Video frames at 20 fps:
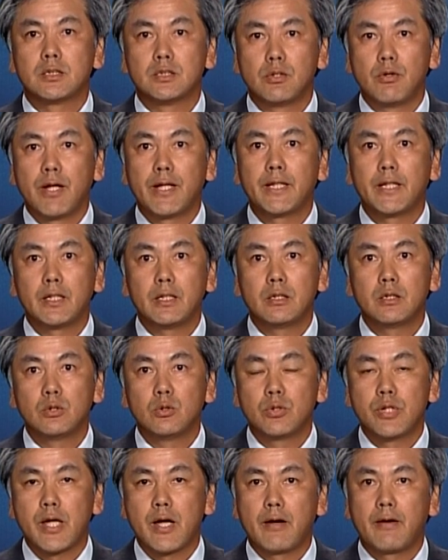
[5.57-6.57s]
is ready
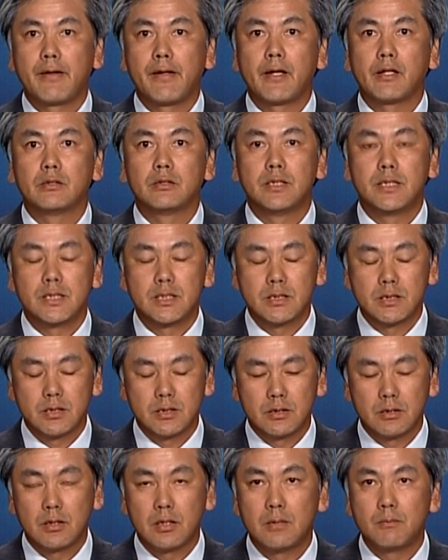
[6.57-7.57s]
to carry out this
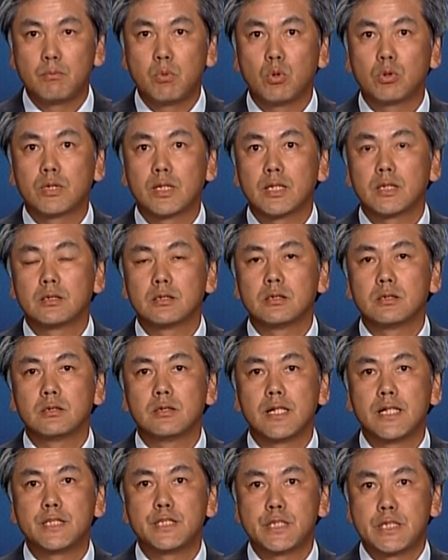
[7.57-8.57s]
important
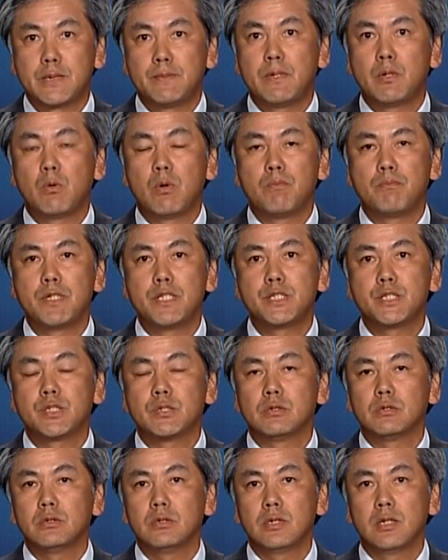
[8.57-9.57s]
HTV-1
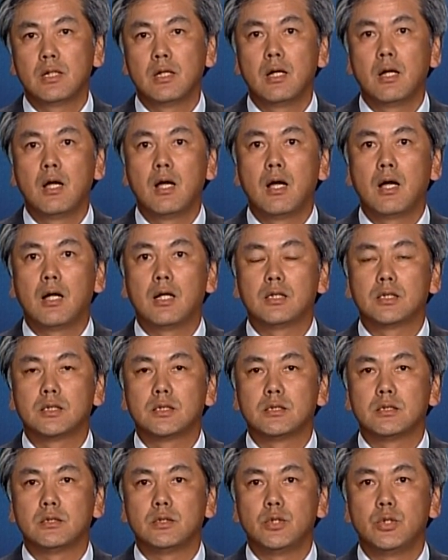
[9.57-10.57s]
mission as
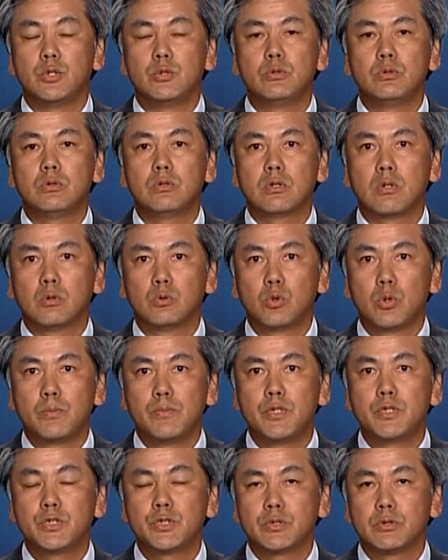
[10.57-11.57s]
a new
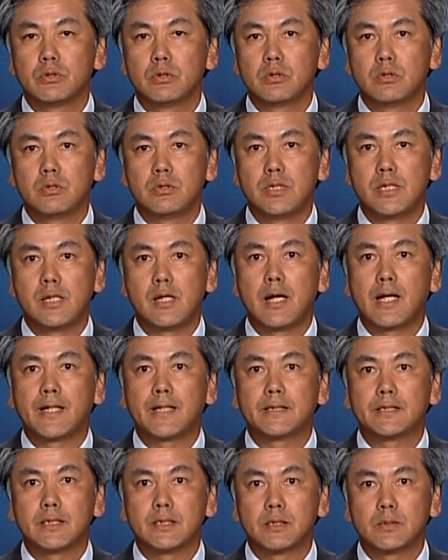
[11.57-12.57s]
contribution to the
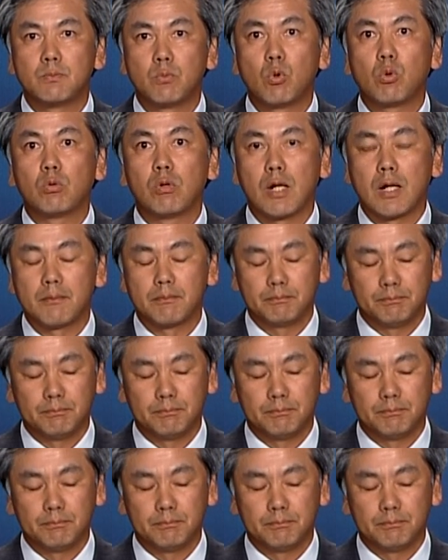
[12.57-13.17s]
ISS program.